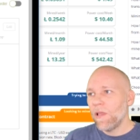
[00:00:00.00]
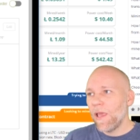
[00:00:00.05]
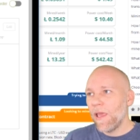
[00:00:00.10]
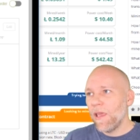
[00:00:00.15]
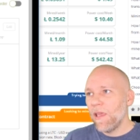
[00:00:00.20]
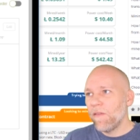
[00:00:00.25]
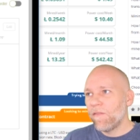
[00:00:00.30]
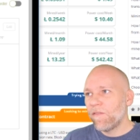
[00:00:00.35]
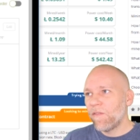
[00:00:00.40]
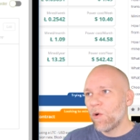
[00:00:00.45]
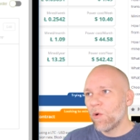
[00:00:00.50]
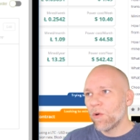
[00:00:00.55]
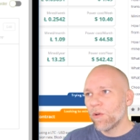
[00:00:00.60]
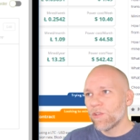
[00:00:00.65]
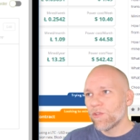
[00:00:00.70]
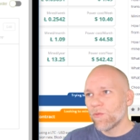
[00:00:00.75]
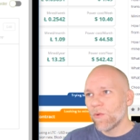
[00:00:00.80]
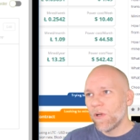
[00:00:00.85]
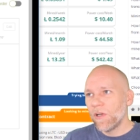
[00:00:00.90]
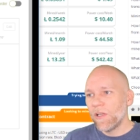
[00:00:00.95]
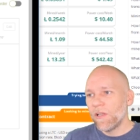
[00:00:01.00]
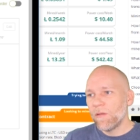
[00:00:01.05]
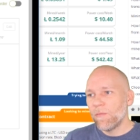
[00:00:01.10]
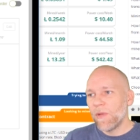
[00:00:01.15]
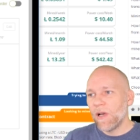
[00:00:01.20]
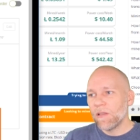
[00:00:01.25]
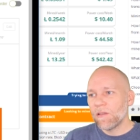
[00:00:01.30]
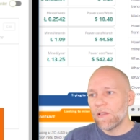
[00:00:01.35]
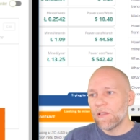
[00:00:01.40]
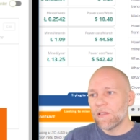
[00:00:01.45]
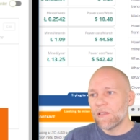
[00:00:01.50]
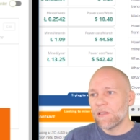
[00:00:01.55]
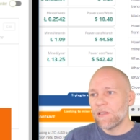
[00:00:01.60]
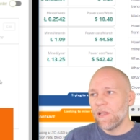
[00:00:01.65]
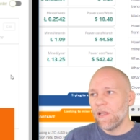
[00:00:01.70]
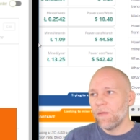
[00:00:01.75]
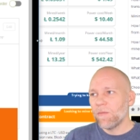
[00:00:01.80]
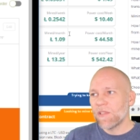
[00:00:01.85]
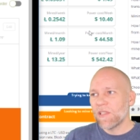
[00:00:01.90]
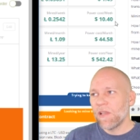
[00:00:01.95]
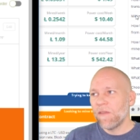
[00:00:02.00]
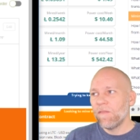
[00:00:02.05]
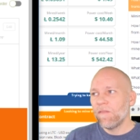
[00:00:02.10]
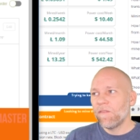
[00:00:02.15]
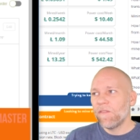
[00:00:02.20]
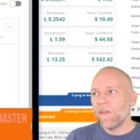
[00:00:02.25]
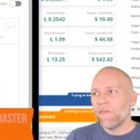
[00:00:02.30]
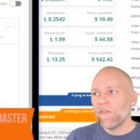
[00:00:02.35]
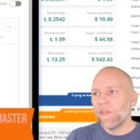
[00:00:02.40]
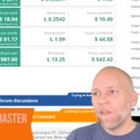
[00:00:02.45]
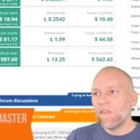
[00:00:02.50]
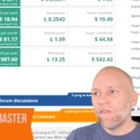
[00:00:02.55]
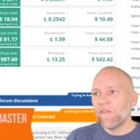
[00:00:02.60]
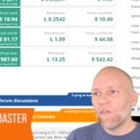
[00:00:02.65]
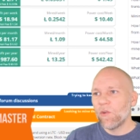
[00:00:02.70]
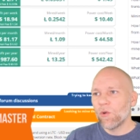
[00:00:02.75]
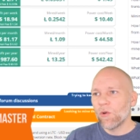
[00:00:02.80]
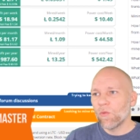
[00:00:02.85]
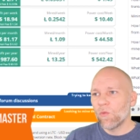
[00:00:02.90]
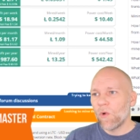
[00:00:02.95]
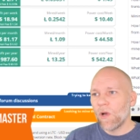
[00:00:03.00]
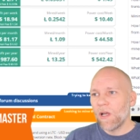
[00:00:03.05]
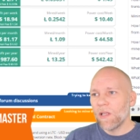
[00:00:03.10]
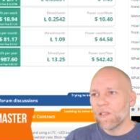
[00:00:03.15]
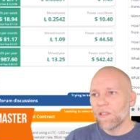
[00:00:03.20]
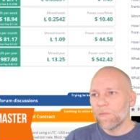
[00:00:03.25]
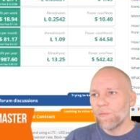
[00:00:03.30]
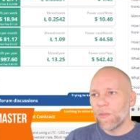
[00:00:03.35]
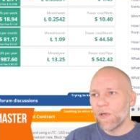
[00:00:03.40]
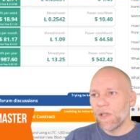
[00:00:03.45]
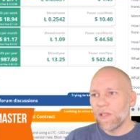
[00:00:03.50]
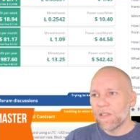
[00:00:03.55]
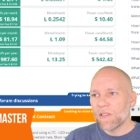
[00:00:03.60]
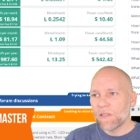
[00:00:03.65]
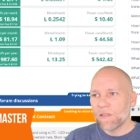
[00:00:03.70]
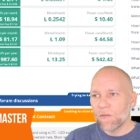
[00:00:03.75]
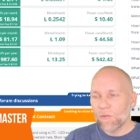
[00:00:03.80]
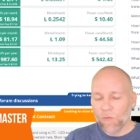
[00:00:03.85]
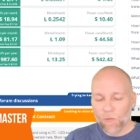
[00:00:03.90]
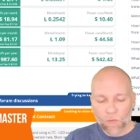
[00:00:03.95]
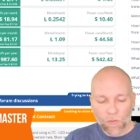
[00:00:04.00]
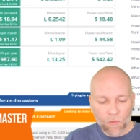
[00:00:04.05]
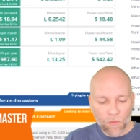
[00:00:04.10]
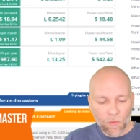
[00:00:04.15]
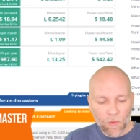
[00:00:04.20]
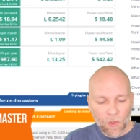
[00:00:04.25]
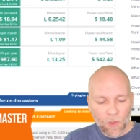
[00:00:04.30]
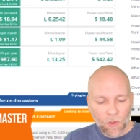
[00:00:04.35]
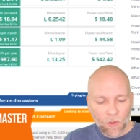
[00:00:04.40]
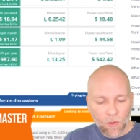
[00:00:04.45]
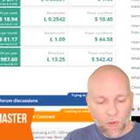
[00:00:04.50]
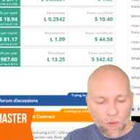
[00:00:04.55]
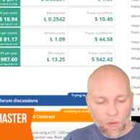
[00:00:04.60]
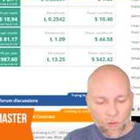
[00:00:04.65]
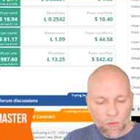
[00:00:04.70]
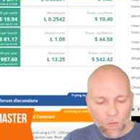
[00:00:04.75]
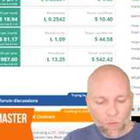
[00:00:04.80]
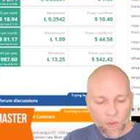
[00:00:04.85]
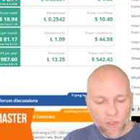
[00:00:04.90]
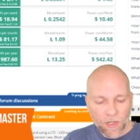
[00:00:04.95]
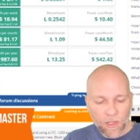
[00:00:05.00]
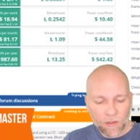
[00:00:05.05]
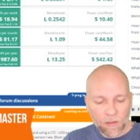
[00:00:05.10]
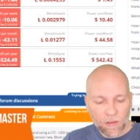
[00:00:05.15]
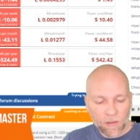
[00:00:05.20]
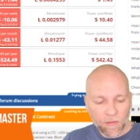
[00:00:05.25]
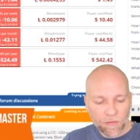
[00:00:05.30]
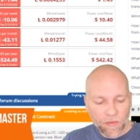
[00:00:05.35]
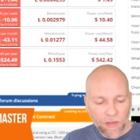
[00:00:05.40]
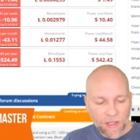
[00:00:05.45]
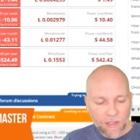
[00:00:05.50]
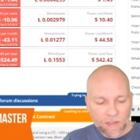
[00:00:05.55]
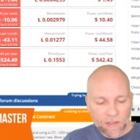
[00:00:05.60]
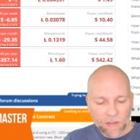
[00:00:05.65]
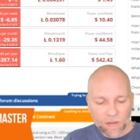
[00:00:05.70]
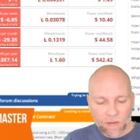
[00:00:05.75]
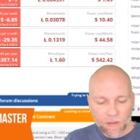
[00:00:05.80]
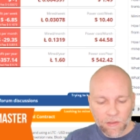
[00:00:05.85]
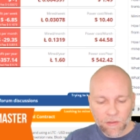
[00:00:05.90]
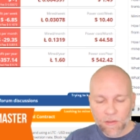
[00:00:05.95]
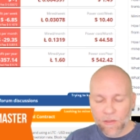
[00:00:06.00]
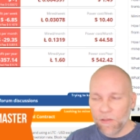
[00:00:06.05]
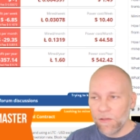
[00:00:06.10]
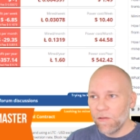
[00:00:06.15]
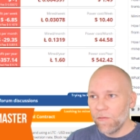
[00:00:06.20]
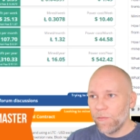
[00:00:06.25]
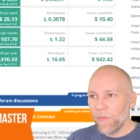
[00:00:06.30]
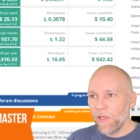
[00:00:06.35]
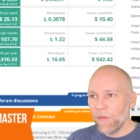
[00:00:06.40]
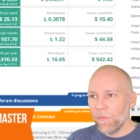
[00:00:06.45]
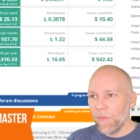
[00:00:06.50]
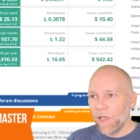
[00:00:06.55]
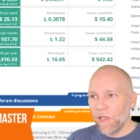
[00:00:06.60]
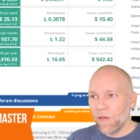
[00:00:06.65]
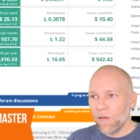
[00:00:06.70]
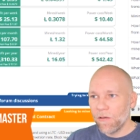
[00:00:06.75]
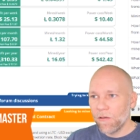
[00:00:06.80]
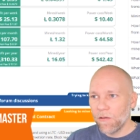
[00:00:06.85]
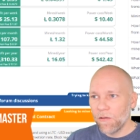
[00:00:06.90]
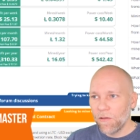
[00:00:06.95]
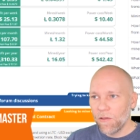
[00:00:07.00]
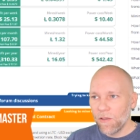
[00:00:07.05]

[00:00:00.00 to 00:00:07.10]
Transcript: A4 is running about the same 754 watts, but it's running a little faster than the Bitmain.